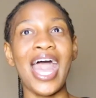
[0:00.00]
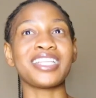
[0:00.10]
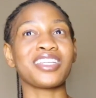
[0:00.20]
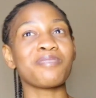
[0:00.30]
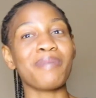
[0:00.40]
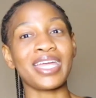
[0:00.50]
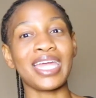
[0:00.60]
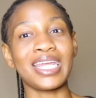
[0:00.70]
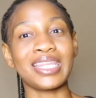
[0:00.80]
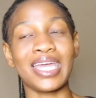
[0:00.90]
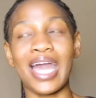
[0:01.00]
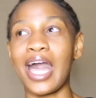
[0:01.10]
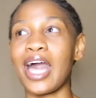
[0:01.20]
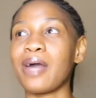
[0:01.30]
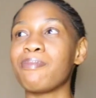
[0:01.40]
I didn't back anything
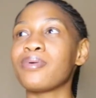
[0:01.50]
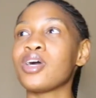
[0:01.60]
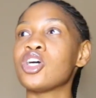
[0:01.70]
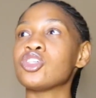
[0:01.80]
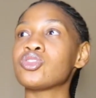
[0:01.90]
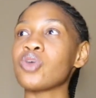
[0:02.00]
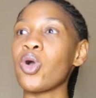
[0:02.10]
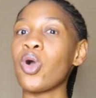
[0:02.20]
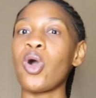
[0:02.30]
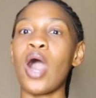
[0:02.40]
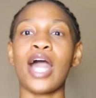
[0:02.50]
up, so